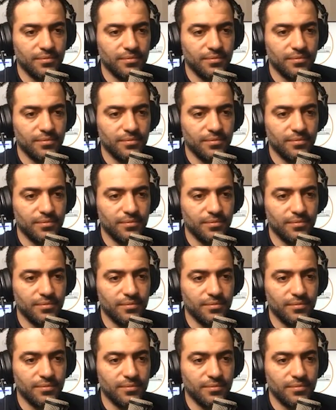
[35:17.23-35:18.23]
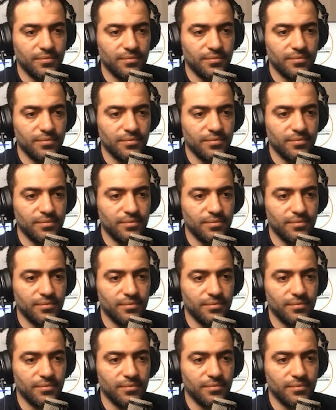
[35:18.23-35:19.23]

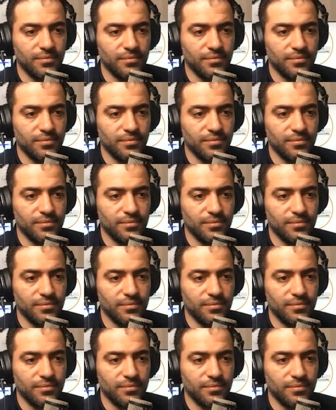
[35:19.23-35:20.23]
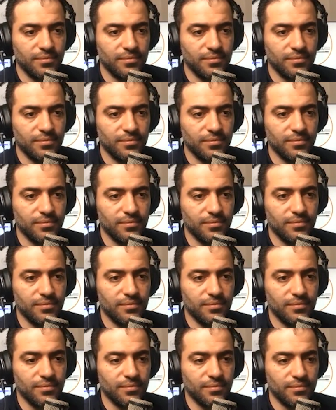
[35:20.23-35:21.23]

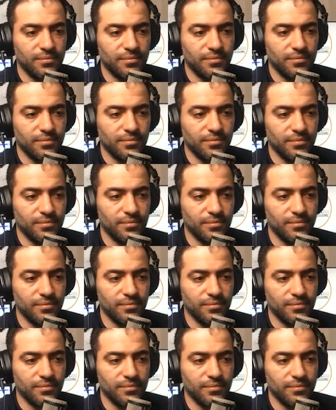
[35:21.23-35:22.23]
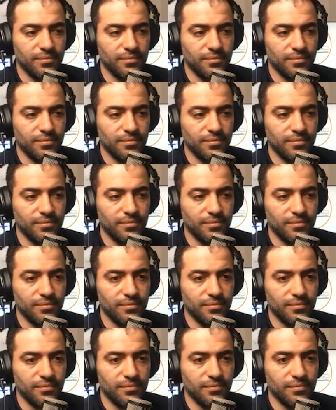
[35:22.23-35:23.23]

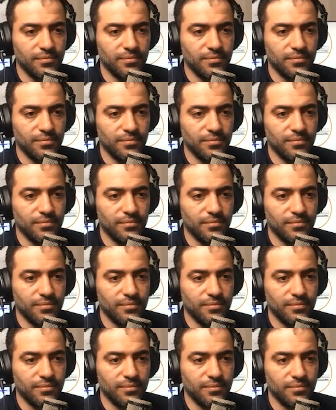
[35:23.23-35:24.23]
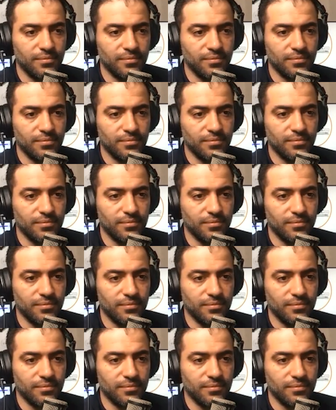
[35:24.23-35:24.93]
[no speech]